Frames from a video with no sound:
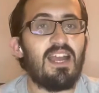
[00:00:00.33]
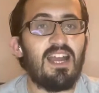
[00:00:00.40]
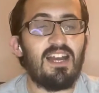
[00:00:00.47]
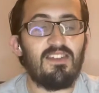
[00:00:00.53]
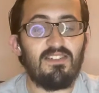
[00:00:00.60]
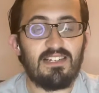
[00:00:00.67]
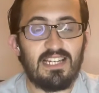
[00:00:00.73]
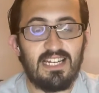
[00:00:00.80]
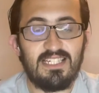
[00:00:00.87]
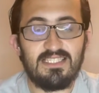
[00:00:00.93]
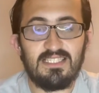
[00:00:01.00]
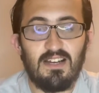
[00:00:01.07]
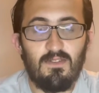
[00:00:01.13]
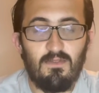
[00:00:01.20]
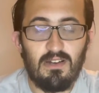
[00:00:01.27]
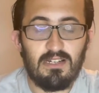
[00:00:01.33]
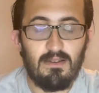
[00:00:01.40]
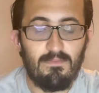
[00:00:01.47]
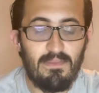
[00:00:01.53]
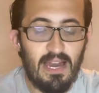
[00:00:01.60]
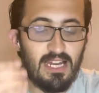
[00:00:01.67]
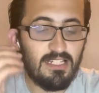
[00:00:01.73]
Hello guys,
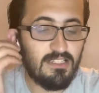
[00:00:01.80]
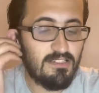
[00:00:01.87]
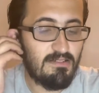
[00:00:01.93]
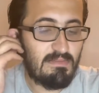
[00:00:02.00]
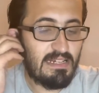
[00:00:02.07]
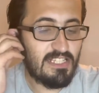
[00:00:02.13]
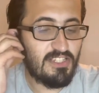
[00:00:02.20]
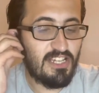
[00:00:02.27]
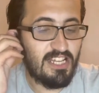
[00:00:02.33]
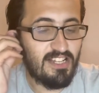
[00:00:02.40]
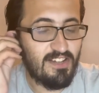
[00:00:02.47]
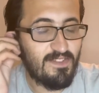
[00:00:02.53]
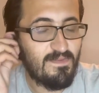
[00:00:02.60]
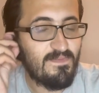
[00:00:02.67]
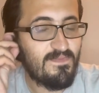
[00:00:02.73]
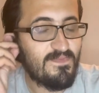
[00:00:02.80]
welcome back to my channel.